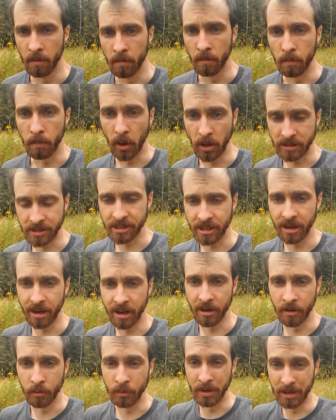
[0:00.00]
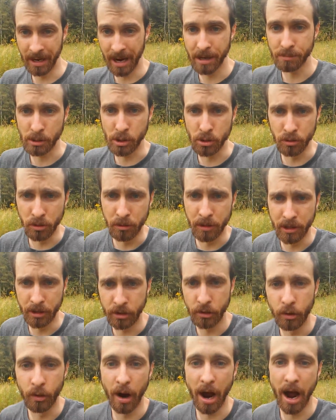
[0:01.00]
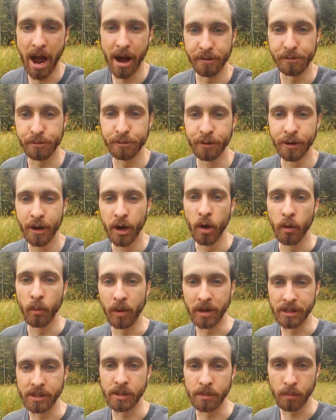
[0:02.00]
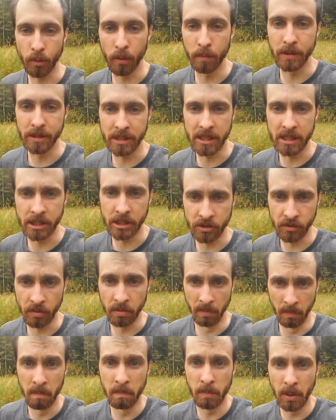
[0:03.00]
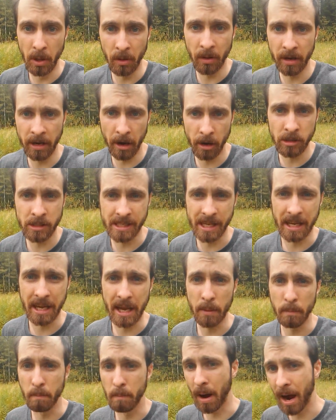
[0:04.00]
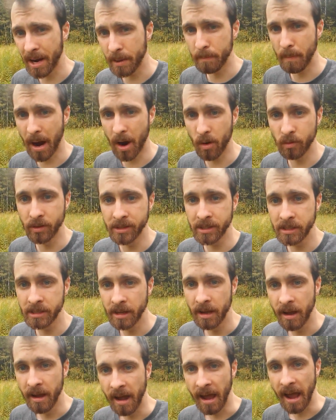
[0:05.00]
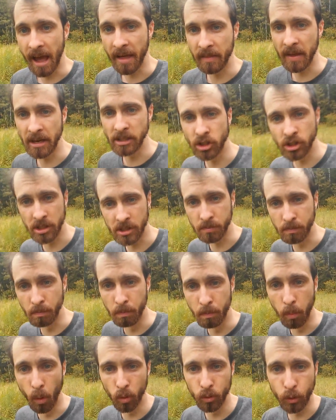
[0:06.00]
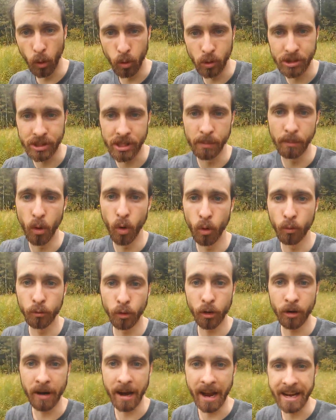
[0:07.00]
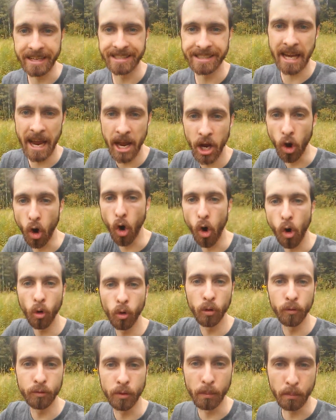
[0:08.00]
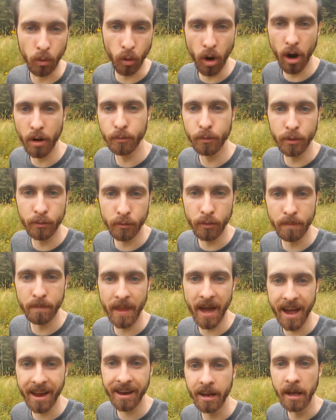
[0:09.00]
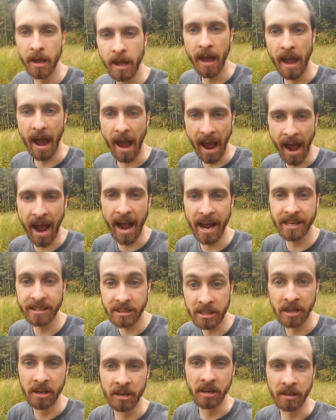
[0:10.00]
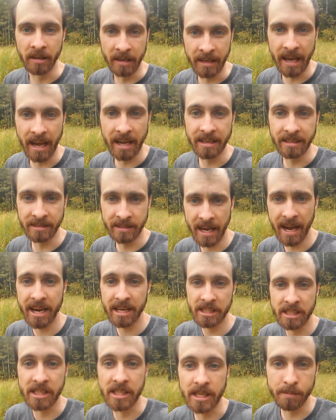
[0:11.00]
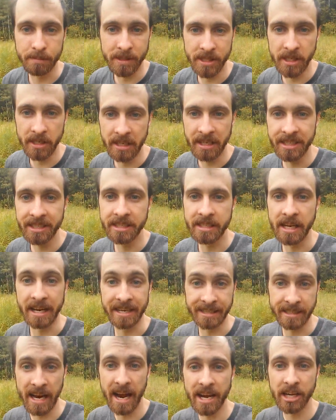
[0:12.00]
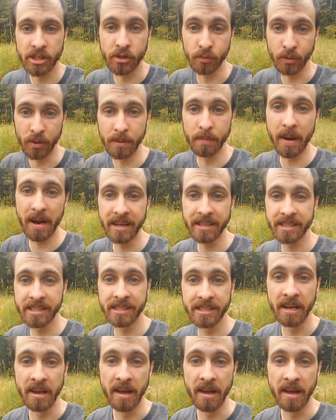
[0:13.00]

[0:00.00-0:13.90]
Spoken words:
But we absolutely do have white supremacist billionaires that can buy mountains and then just bulldoze them over and take all of the profit from that and get tax subsidies and tax rebates